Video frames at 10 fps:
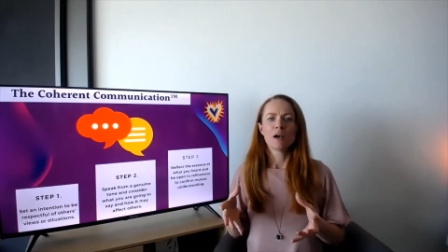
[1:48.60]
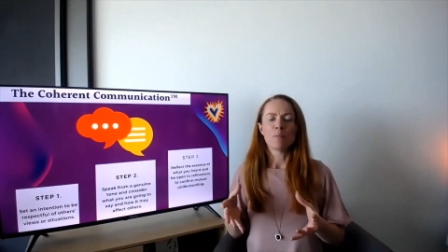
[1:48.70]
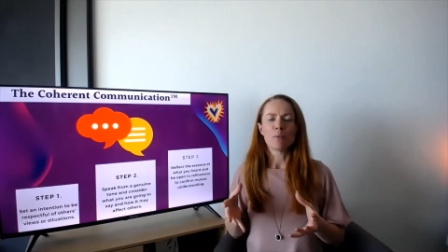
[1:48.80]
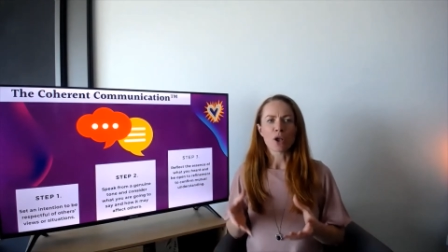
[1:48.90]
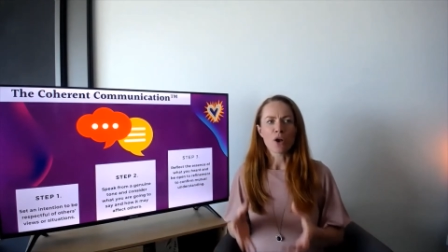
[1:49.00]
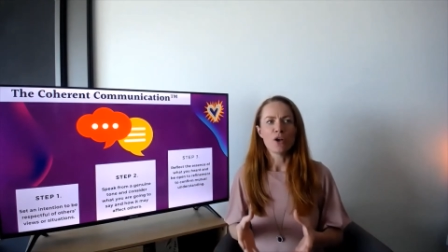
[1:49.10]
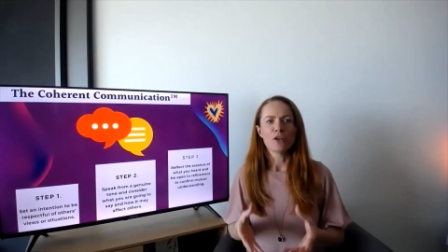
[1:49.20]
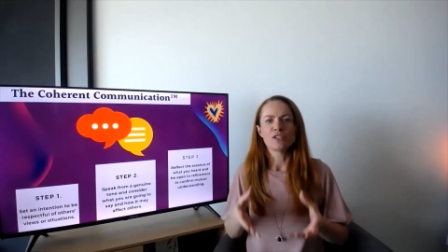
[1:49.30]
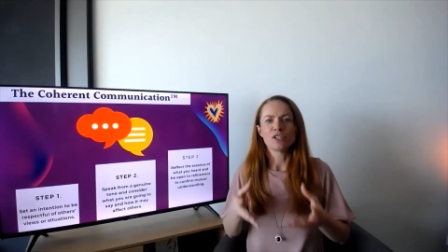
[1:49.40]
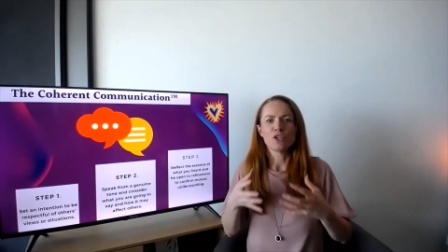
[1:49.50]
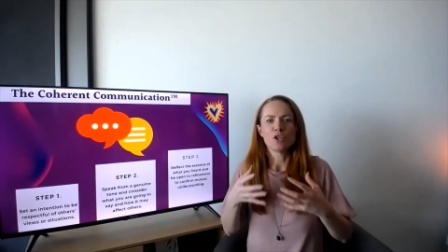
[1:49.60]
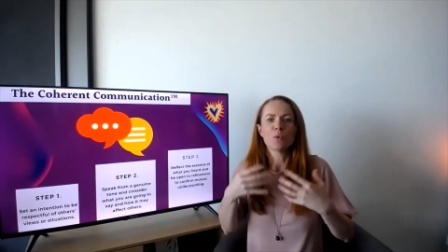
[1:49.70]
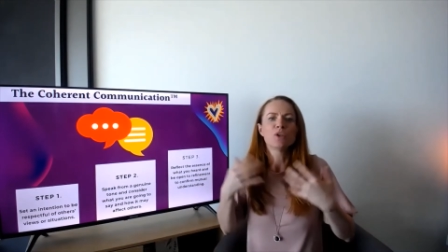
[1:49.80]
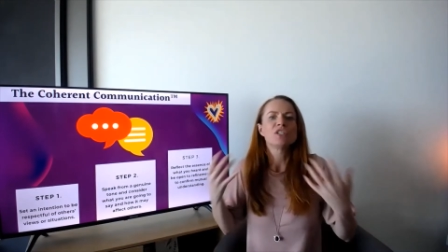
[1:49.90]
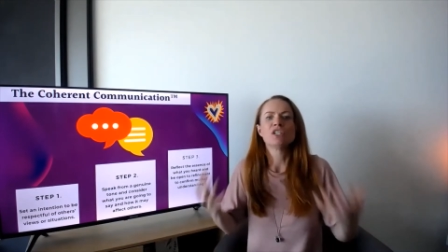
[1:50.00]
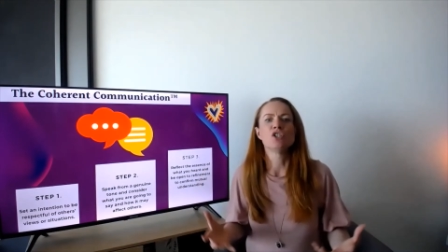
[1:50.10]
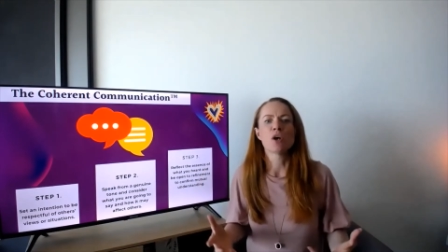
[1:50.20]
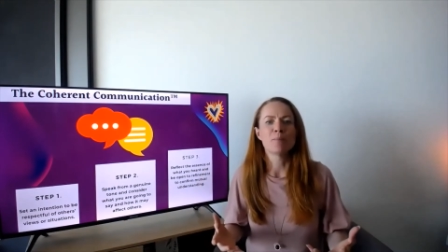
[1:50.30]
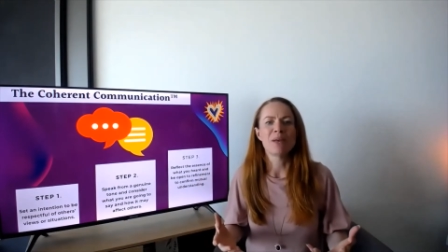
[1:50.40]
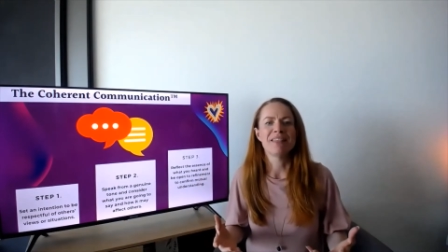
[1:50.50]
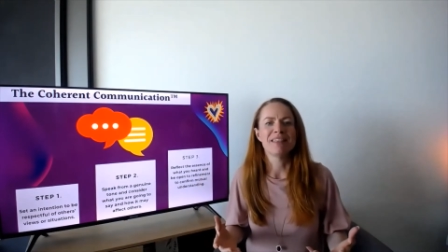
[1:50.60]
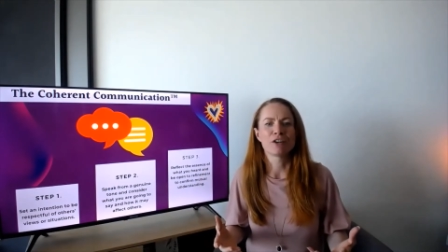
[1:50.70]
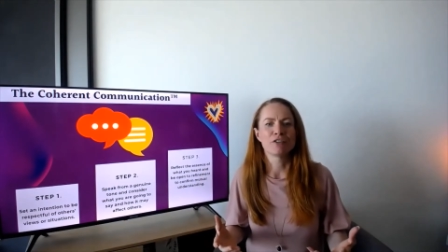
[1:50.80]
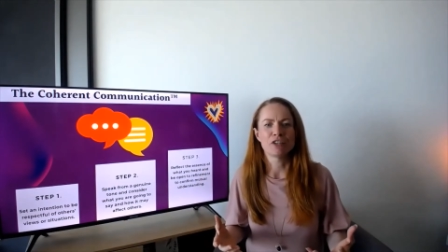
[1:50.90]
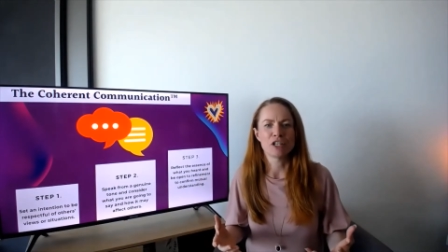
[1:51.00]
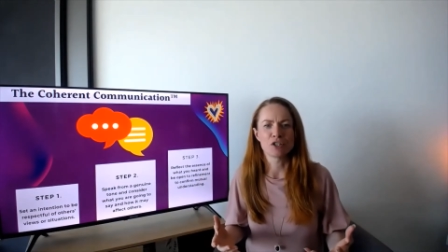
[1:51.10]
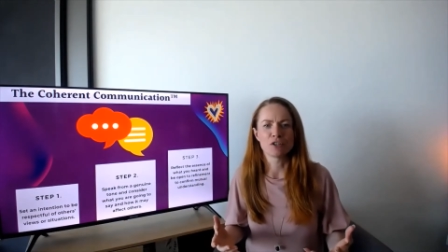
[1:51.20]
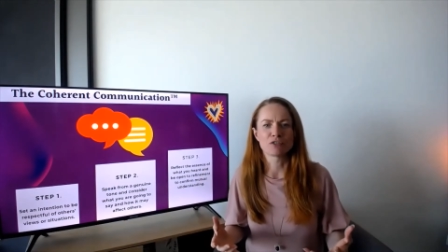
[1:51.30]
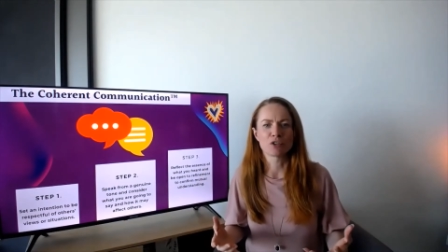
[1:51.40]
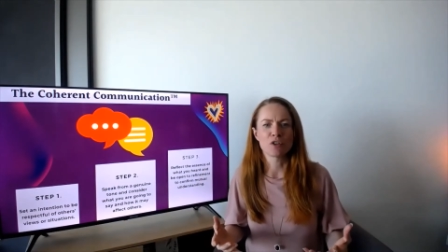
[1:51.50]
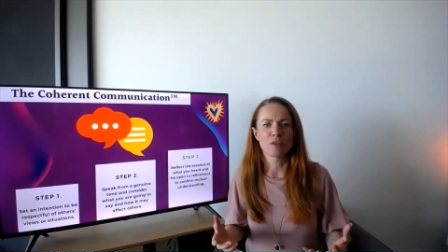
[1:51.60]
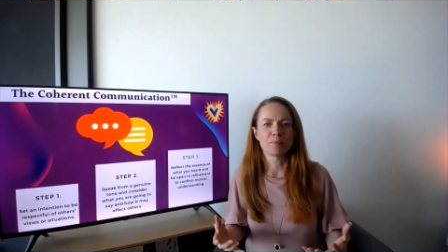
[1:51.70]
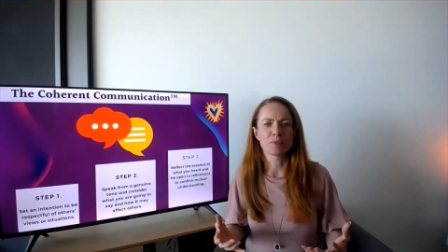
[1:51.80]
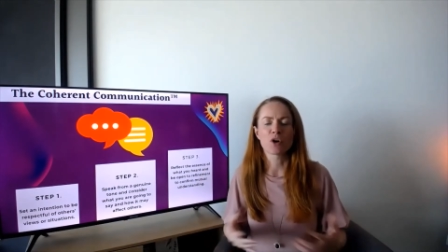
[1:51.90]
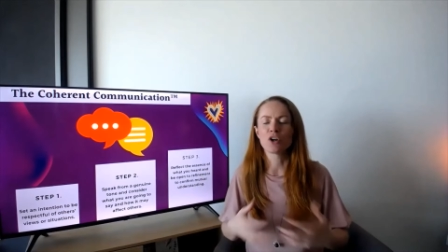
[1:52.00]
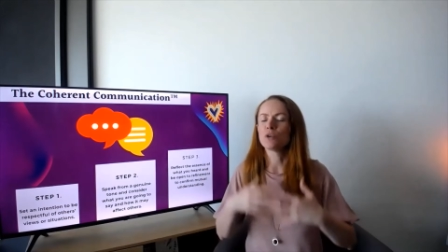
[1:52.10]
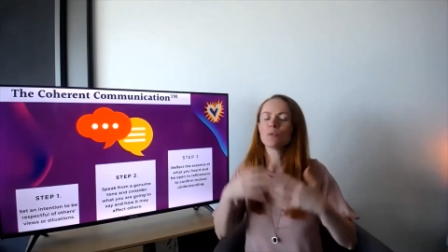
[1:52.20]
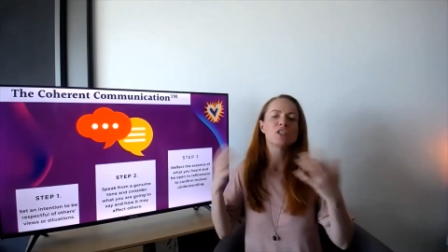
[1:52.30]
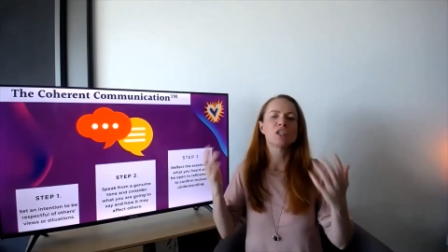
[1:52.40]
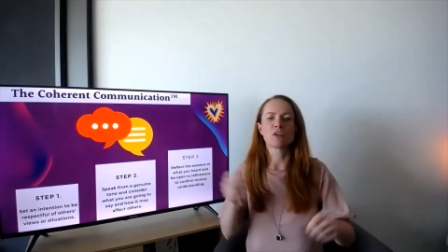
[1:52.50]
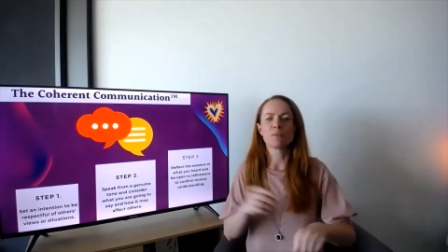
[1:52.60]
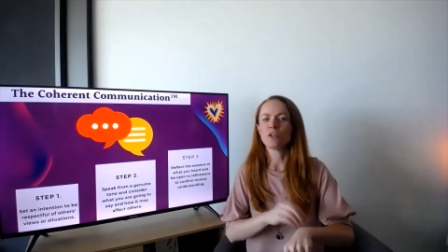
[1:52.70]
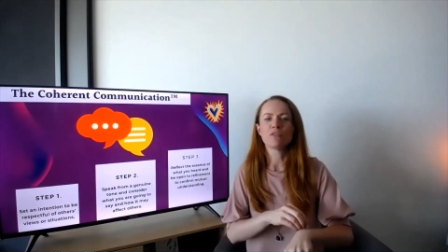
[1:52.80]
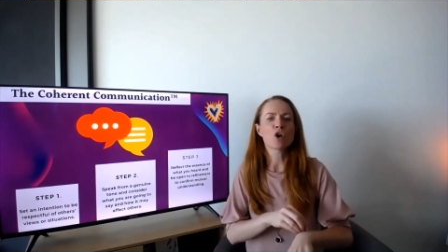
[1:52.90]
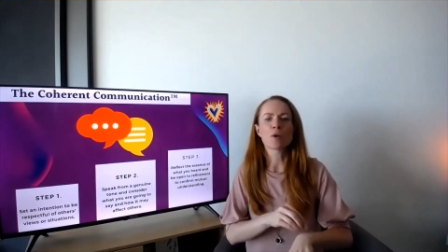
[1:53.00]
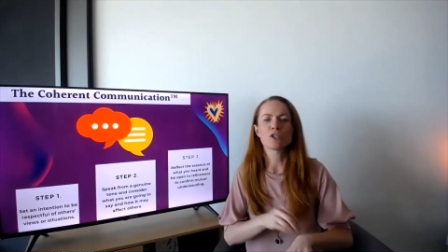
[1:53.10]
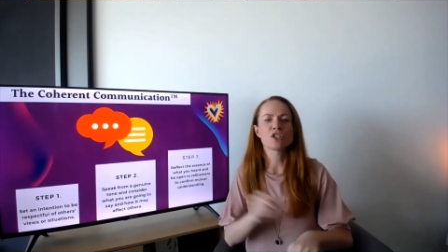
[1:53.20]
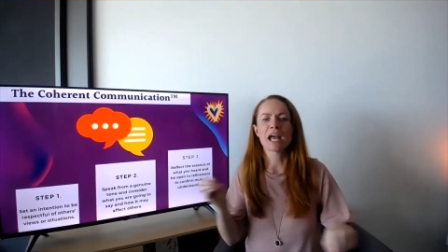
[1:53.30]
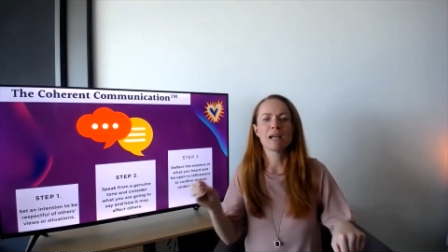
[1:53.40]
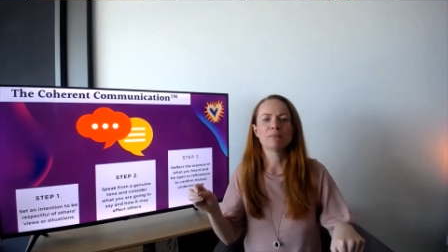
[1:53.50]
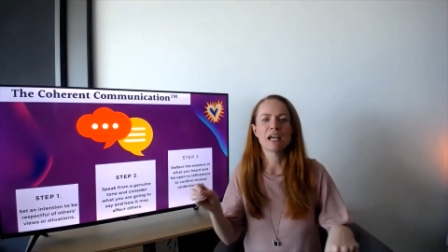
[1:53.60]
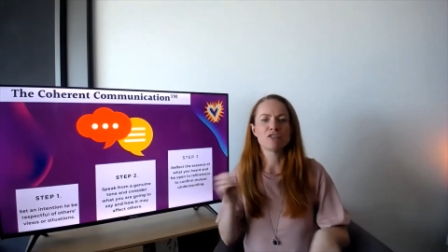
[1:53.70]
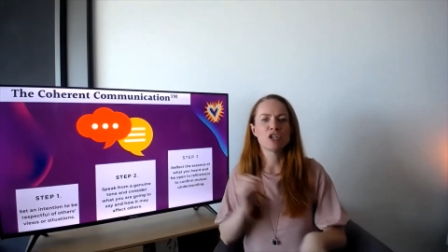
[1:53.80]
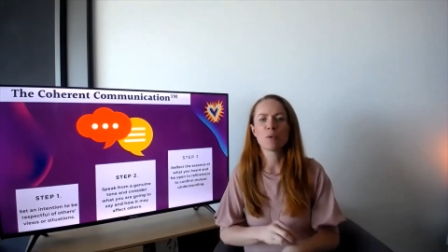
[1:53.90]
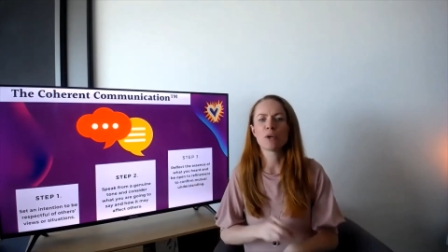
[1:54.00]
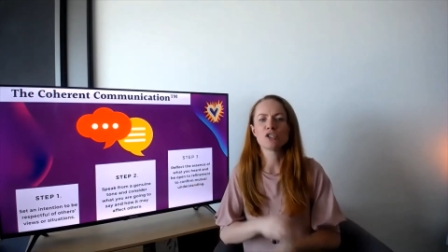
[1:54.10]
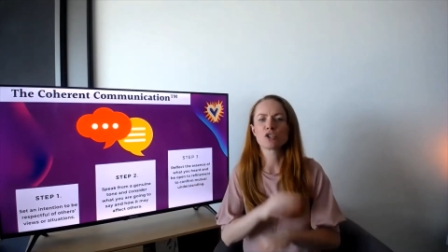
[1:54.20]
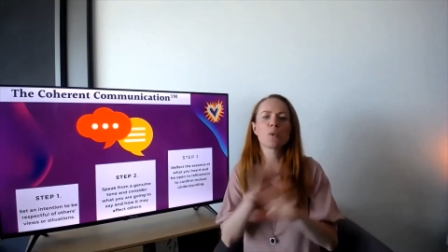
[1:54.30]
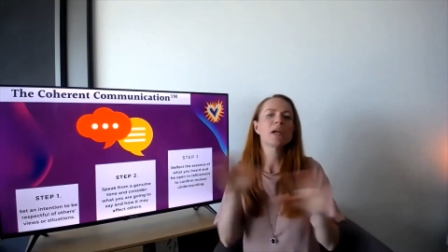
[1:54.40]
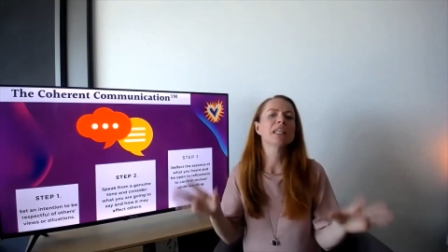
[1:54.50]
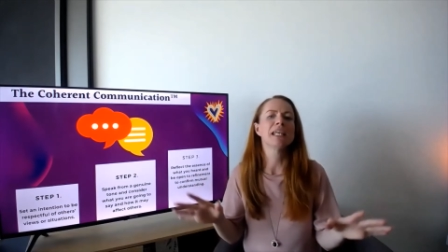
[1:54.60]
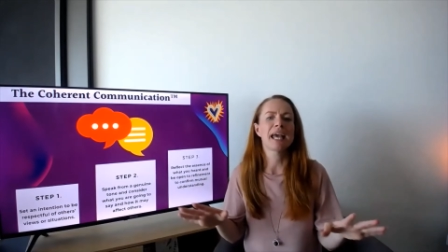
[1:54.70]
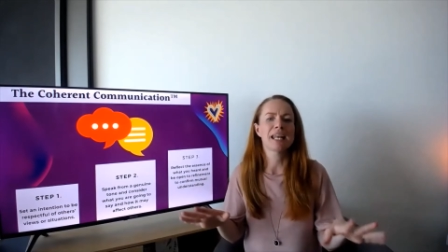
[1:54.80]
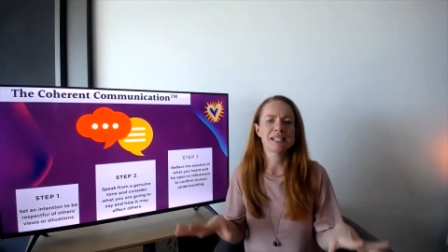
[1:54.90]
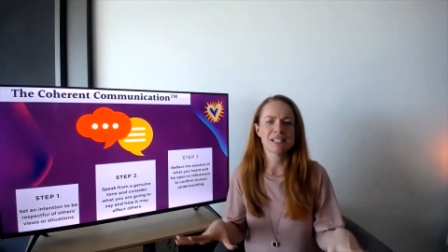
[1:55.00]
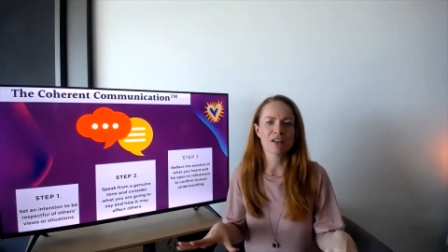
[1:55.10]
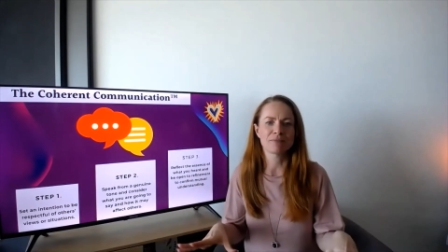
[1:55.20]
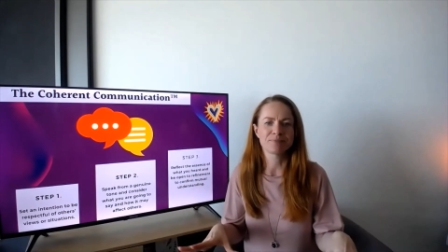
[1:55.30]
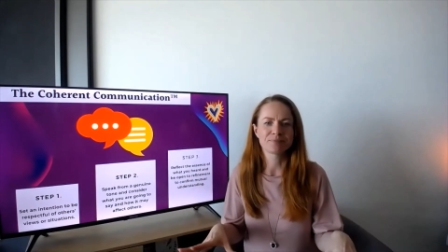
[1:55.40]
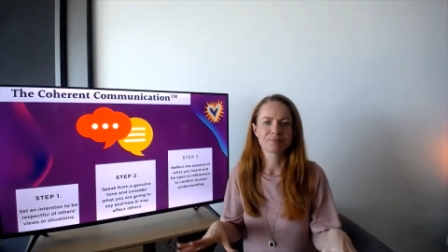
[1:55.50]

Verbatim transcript: because you want to jump in there and finish it for them. Or you want to, you've not got much time left and you want to just quickly get it done.